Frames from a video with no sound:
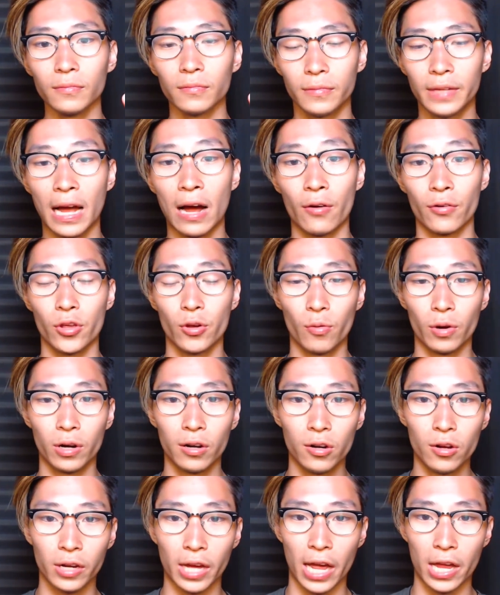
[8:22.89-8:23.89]
Now, you want to
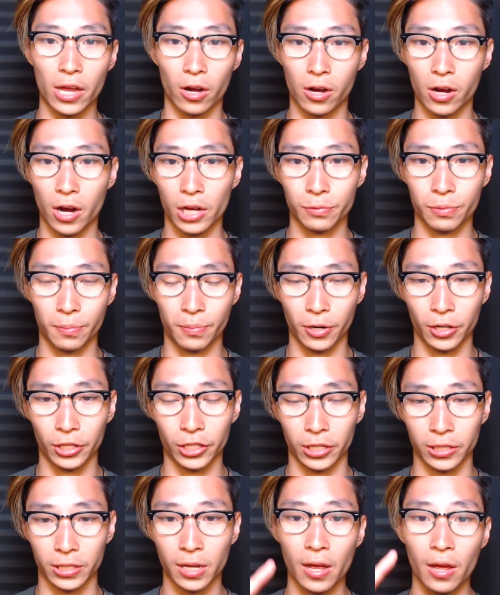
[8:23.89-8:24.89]
look at your cost per
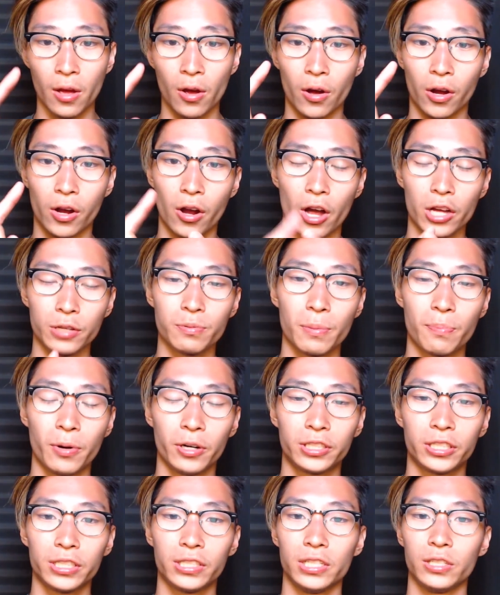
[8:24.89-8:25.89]
purchase. Cost per
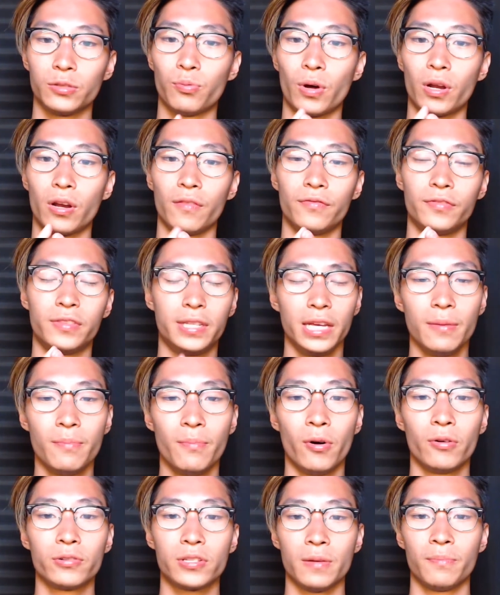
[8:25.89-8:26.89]
purchase is one of the
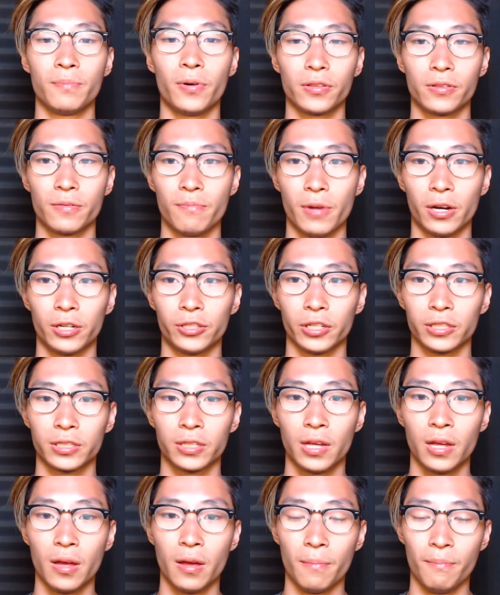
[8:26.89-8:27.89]
most important metrics
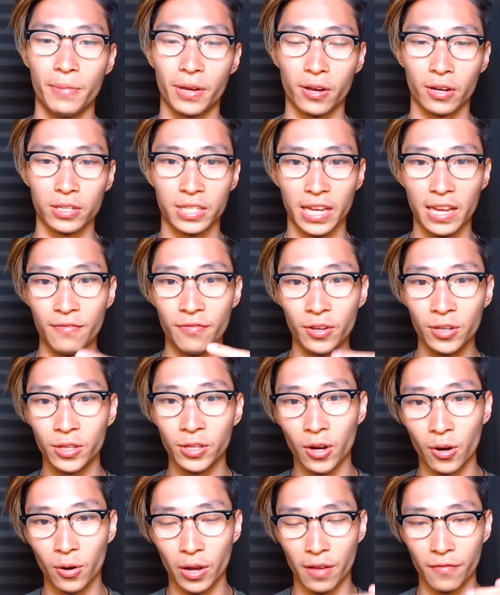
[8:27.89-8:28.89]
because even
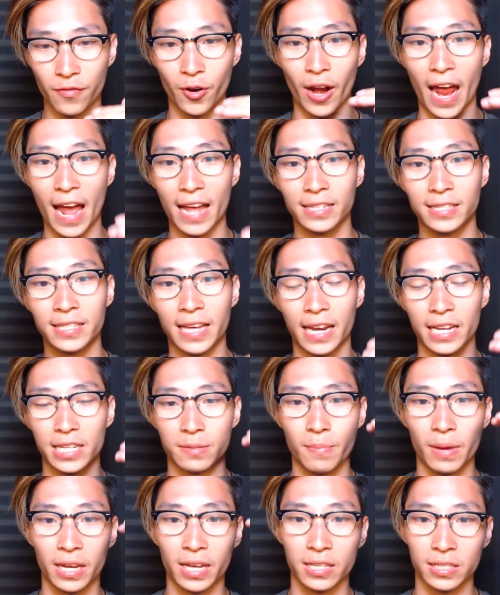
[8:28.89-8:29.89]
though if your ad set
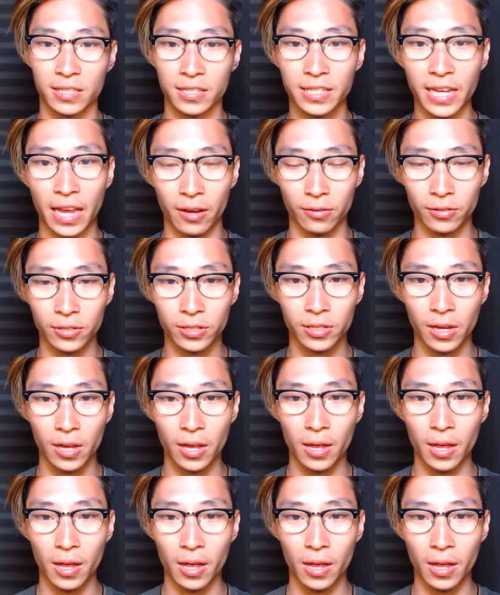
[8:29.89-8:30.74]
is making sales,